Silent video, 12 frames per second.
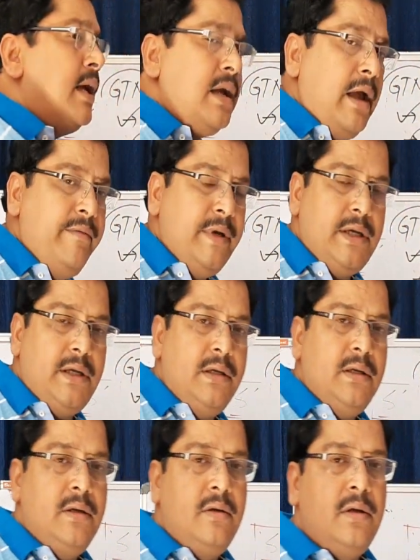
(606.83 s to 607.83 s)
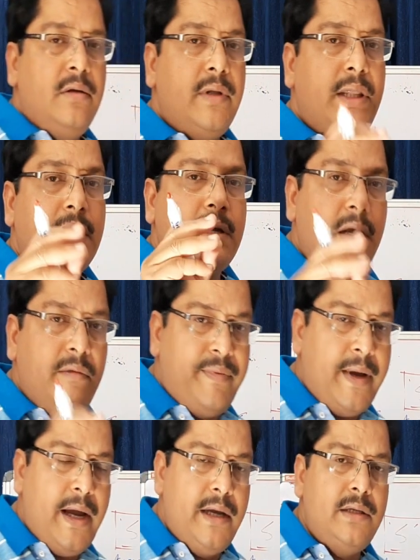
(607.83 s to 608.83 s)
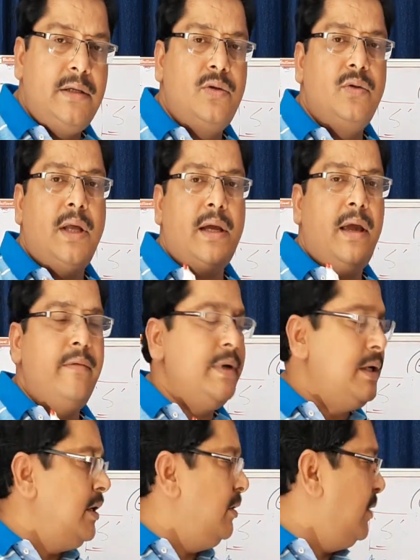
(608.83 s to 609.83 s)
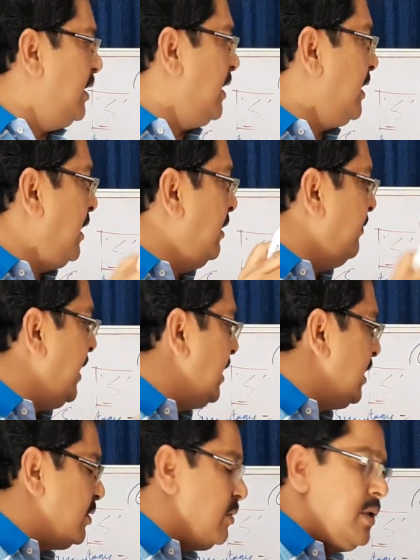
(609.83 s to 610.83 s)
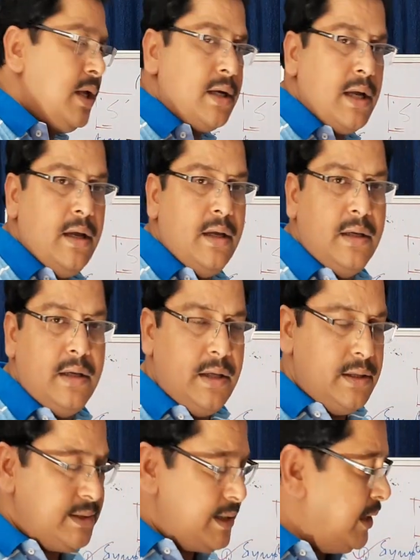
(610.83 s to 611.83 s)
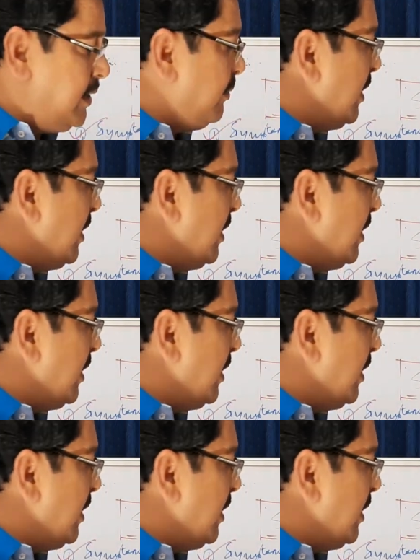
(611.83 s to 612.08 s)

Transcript: the cavity, whether confined to the cavity, whether embedded to the inside the